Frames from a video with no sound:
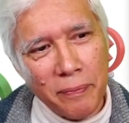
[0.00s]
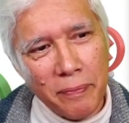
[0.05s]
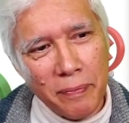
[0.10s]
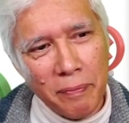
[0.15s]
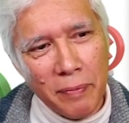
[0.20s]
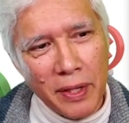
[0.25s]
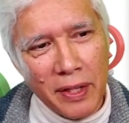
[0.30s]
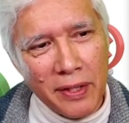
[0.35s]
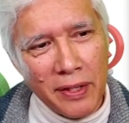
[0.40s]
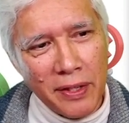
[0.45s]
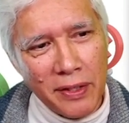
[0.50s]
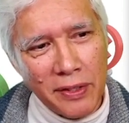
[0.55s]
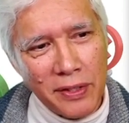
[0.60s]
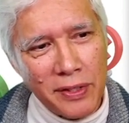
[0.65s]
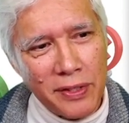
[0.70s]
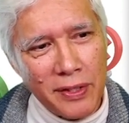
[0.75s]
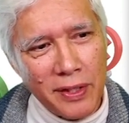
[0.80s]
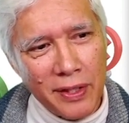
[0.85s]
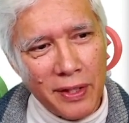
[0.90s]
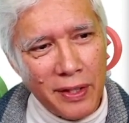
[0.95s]

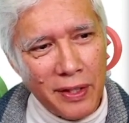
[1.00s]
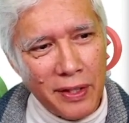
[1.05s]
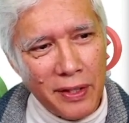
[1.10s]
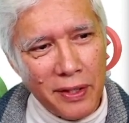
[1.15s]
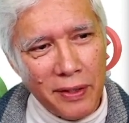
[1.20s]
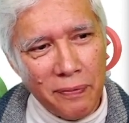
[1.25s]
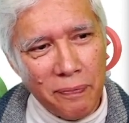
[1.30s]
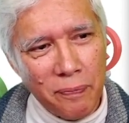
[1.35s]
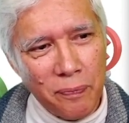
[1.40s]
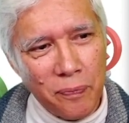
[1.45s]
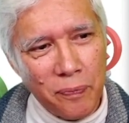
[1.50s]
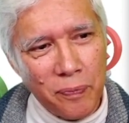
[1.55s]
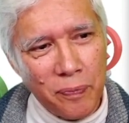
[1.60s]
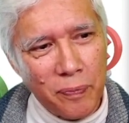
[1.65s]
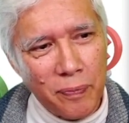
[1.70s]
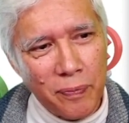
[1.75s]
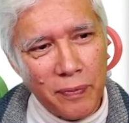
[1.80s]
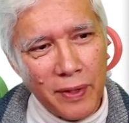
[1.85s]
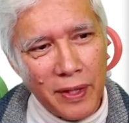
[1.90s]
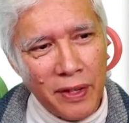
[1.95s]
because,
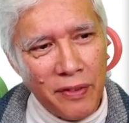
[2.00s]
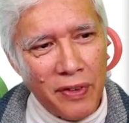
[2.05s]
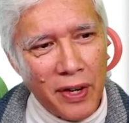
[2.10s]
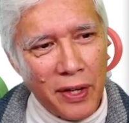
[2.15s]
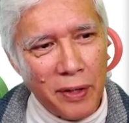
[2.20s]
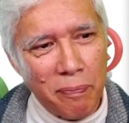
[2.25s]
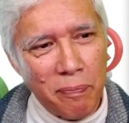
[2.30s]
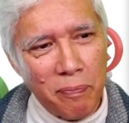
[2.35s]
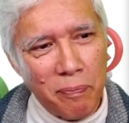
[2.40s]
Yvonne,